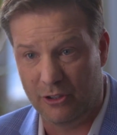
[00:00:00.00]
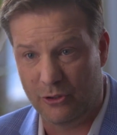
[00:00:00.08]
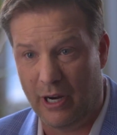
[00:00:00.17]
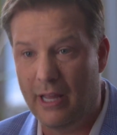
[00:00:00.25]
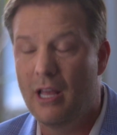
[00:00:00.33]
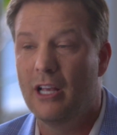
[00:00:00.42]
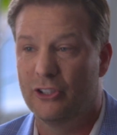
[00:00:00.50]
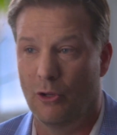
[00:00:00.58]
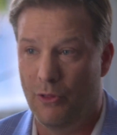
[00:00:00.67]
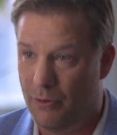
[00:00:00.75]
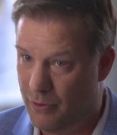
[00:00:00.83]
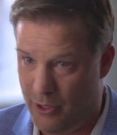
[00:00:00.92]
yeah. Right?
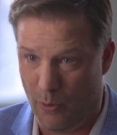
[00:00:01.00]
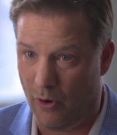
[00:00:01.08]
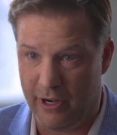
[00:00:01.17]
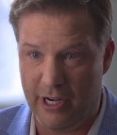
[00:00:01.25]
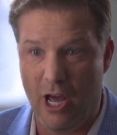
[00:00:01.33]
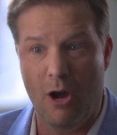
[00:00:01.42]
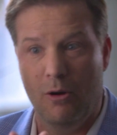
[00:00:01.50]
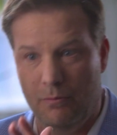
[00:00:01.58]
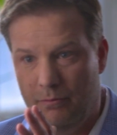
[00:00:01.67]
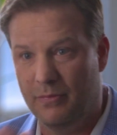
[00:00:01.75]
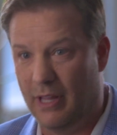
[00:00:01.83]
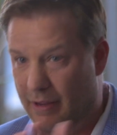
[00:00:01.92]
So you already
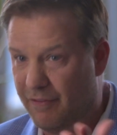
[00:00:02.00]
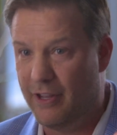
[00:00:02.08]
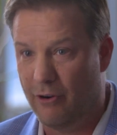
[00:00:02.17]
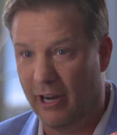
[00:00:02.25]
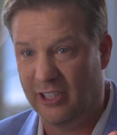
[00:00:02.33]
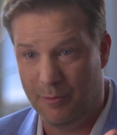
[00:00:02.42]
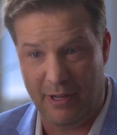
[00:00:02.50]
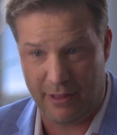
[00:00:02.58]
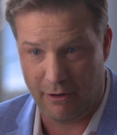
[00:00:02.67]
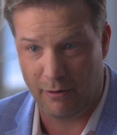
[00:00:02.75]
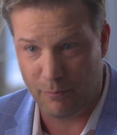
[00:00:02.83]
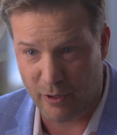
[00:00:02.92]
know they fit your
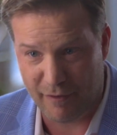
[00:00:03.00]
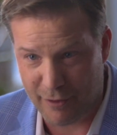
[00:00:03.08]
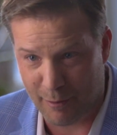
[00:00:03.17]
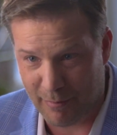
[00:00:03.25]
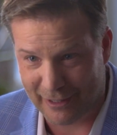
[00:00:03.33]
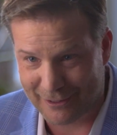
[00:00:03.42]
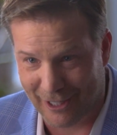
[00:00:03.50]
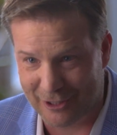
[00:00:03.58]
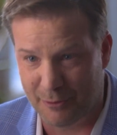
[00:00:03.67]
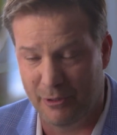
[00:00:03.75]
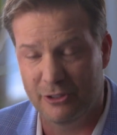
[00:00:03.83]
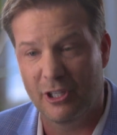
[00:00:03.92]
ICP; they're one of your best
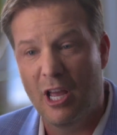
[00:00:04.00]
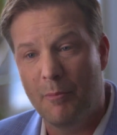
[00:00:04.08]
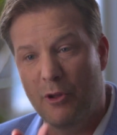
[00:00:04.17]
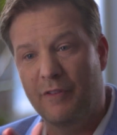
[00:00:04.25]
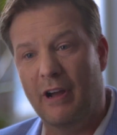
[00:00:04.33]
customers, but